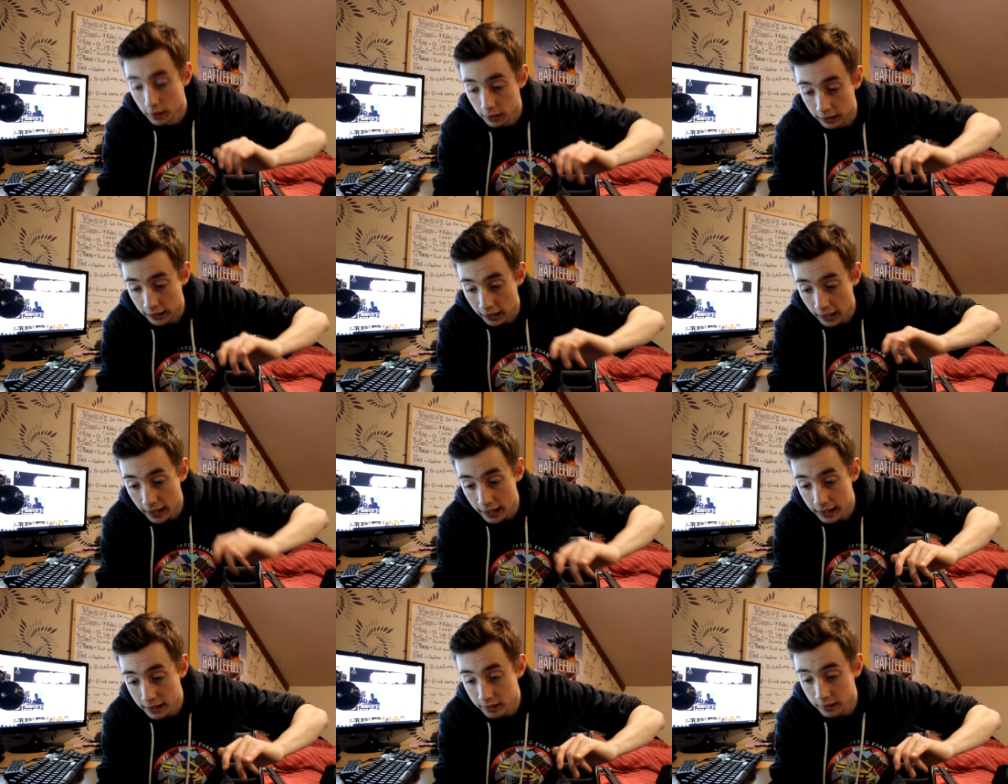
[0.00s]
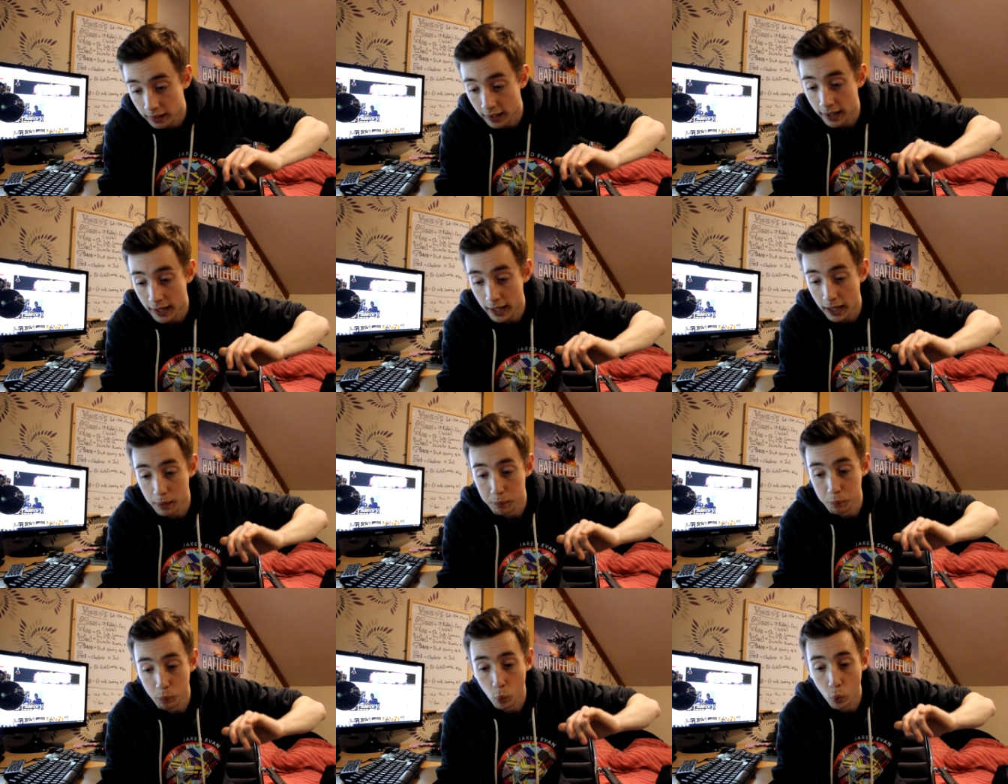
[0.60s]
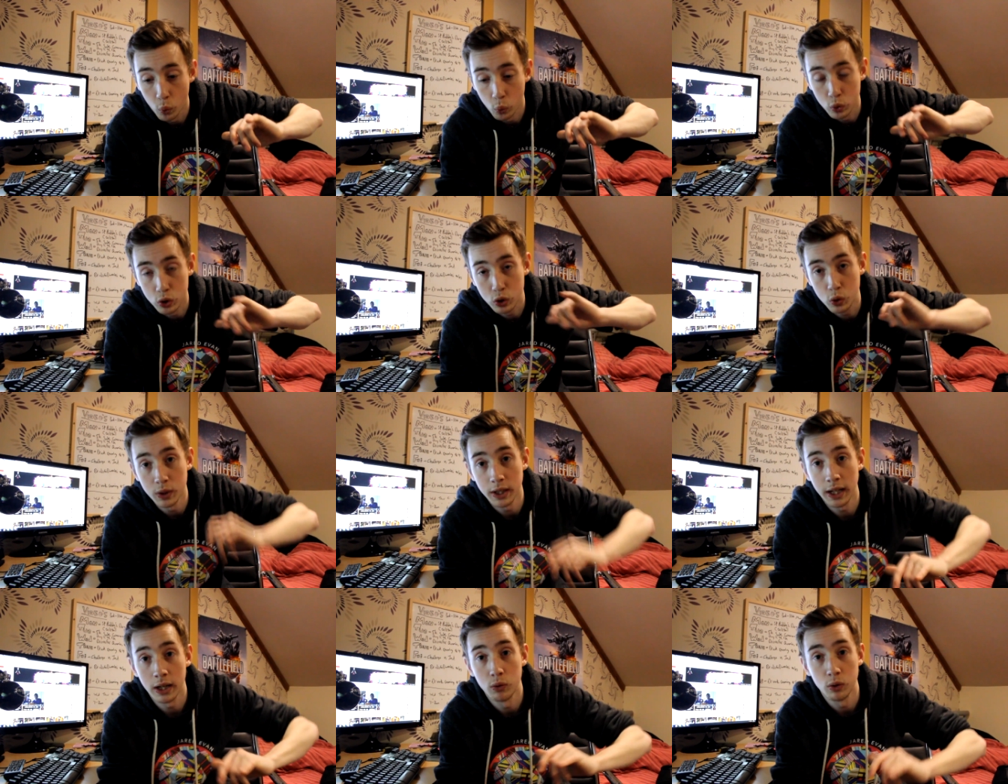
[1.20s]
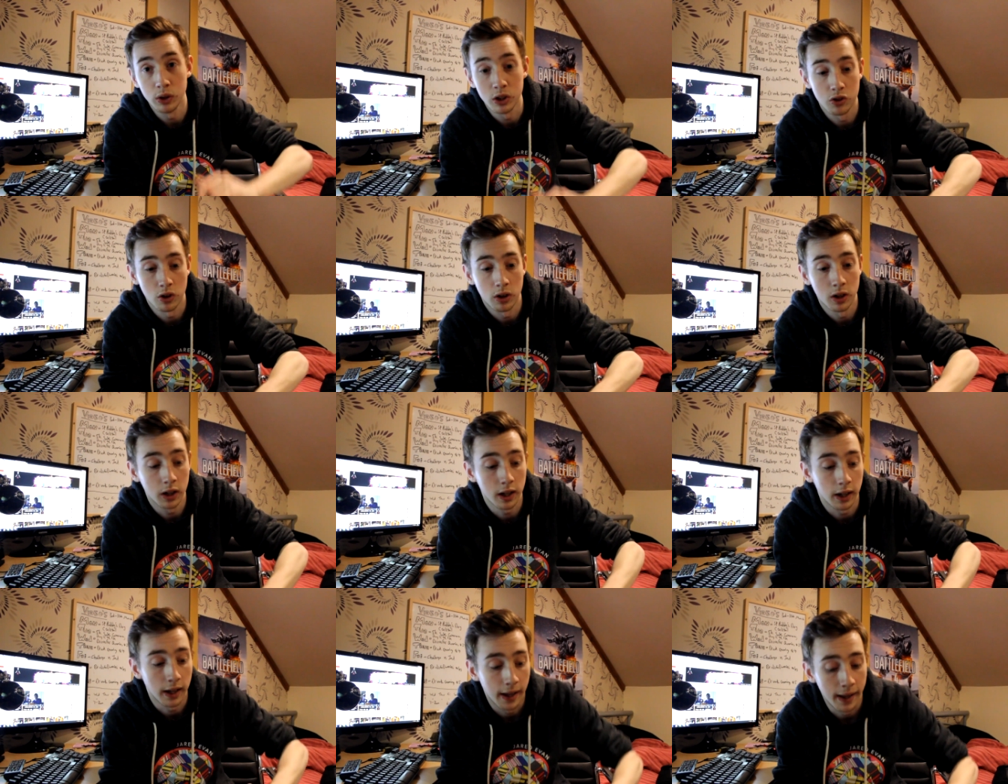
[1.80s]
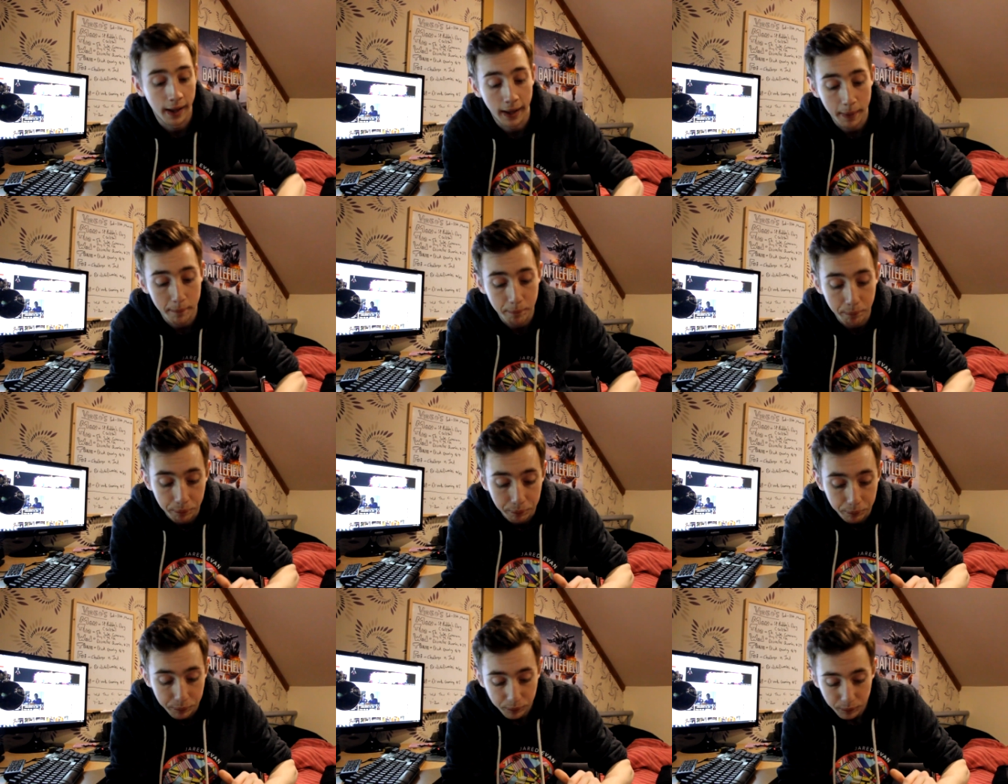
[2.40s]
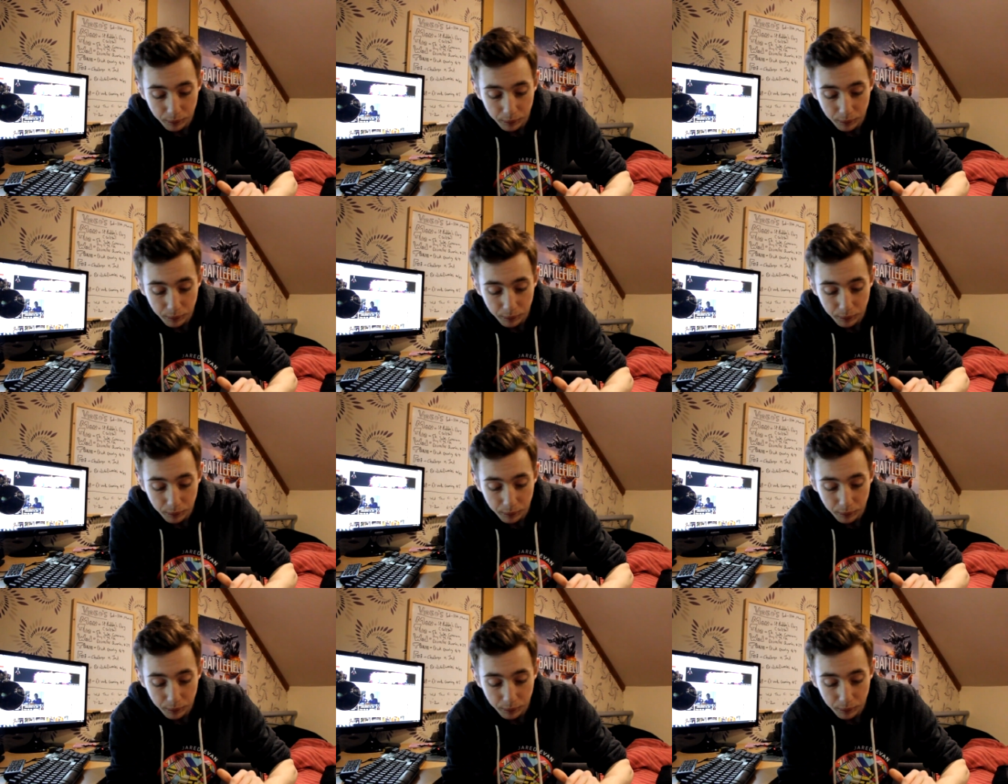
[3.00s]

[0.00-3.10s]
again, um, was going to get really drunk um,